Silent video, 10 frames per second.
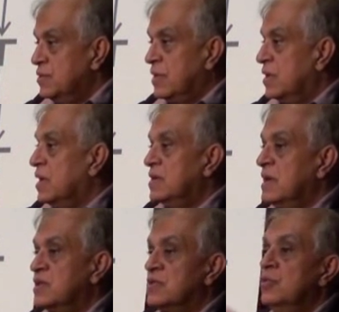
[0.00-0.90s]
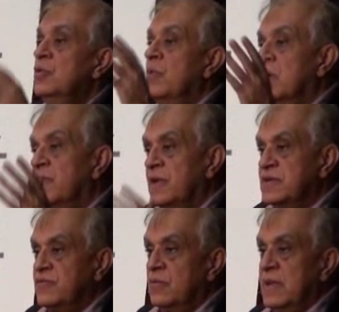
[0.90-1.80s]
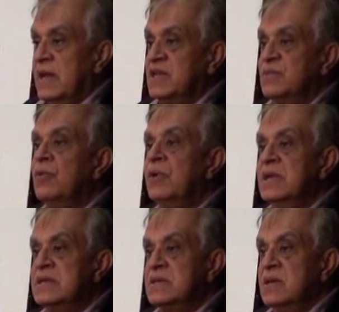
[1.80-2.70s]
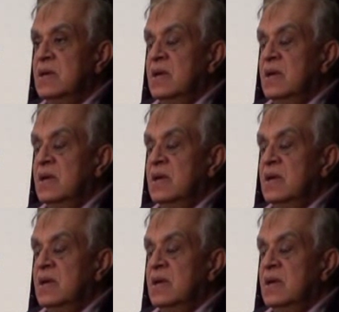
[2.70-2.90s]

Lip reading: You cannot exclude one of us from that experience.